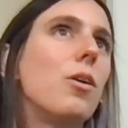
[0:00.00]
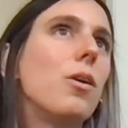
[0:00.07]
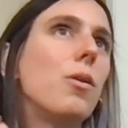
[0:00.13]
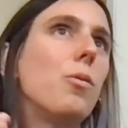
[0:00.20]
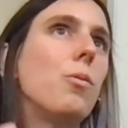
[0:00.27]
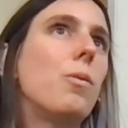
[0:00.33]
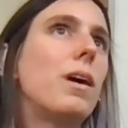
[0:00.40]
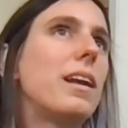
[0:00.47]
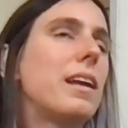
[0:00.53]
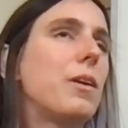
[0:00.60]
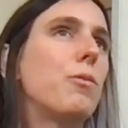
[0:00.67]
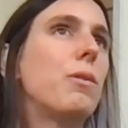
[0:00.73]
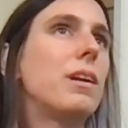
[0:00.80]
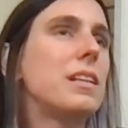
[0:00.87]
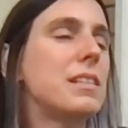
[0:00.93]

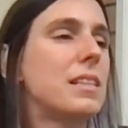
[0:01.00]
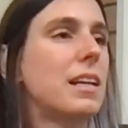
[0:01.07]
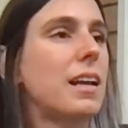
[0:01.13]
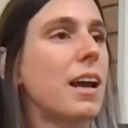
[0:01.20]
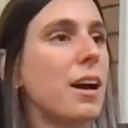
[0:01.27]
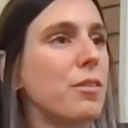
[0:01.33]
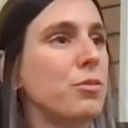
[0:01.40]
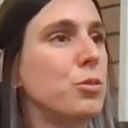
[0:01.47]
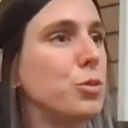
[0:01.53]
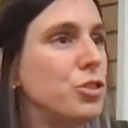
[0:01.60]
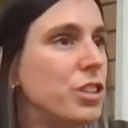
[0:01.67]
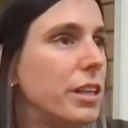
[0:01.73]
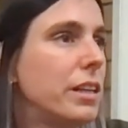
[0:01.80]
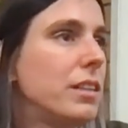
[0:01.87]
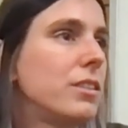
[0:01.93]
what is that I have to
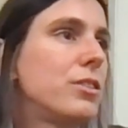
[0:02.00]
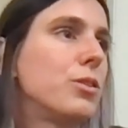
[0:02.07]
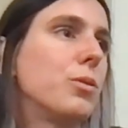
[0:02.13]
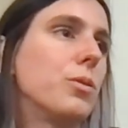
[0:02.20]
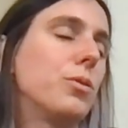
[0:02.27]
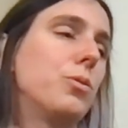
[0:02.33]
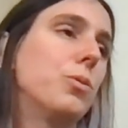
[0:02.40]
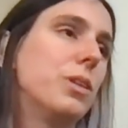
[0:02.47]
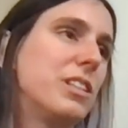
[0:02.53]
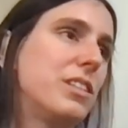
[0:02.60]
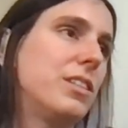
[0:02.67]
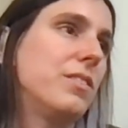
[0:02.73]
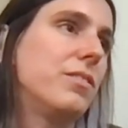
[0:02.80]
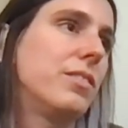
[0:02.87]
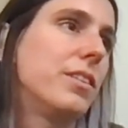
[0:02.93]
change so to
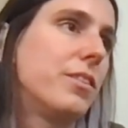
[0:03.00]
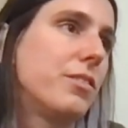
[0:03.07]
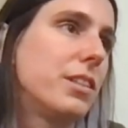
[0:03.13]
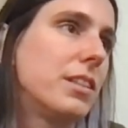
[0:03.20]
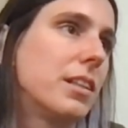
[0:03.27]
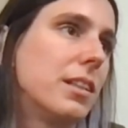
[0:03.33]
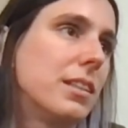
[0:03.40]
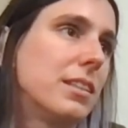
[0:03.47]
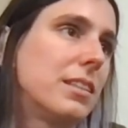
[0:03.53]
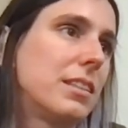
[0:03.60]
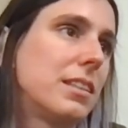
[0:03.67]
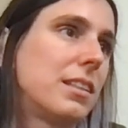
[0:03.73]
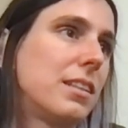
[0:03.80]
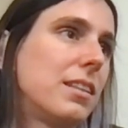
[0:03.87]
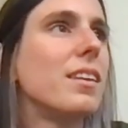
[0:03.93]
achieve the results.